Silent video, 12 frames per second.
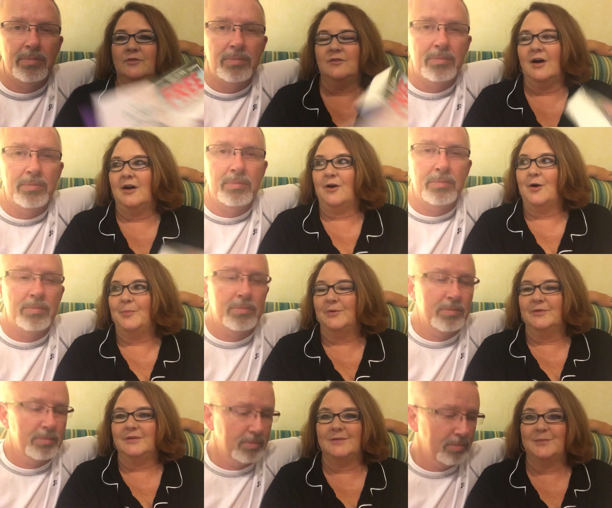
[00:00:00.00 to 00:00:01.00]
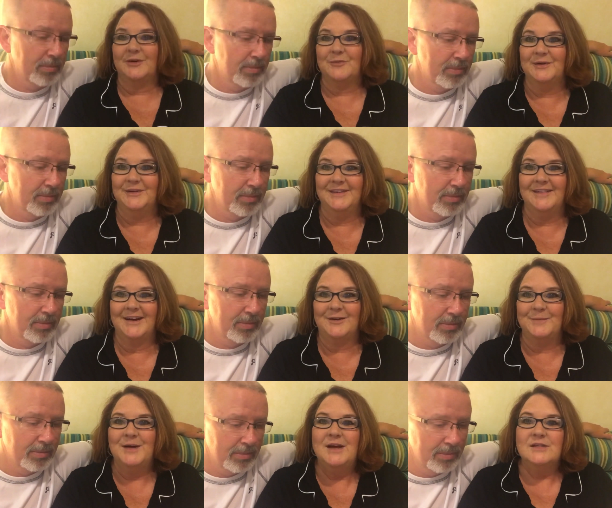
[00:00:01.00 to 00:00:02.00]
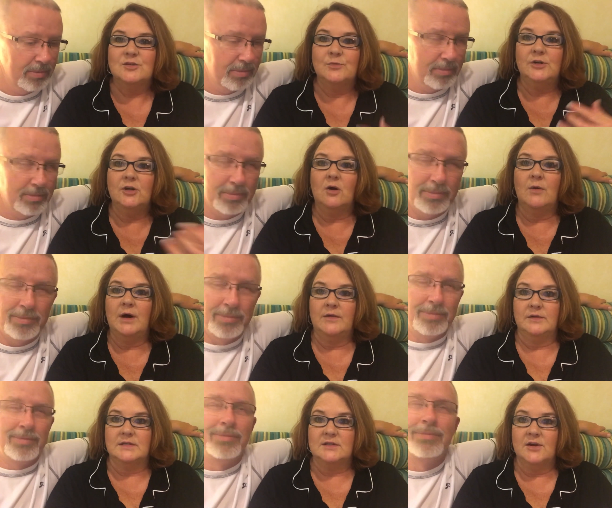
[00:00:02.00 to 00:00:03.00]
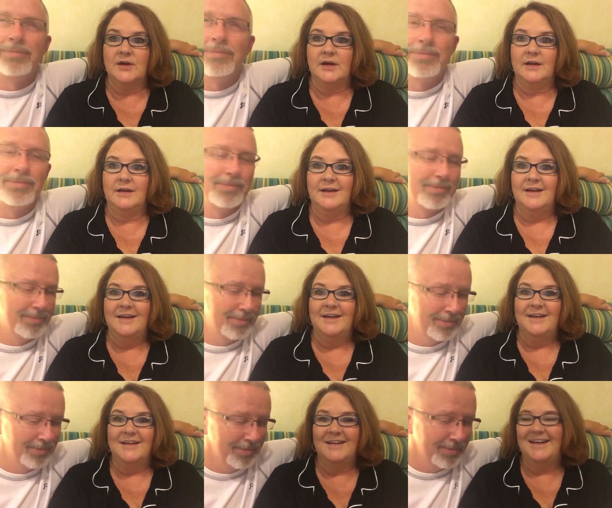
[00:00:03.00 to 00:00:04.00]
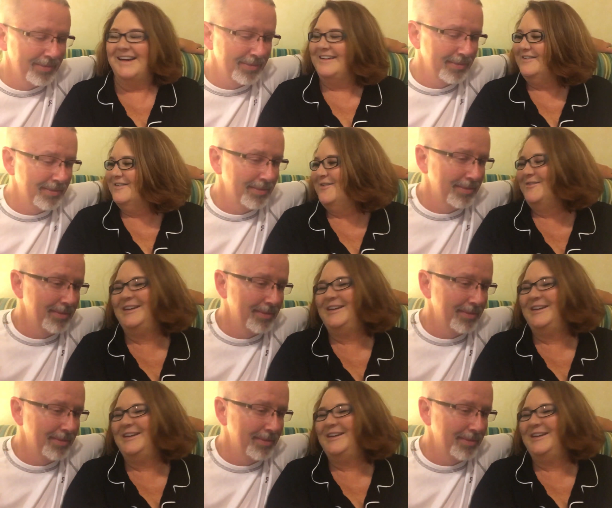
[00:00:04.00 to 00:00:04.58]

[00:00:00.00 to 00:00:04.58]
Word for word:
Speaker 1: we've got a couple of these, but I really like them. So when you go out in the sun. I know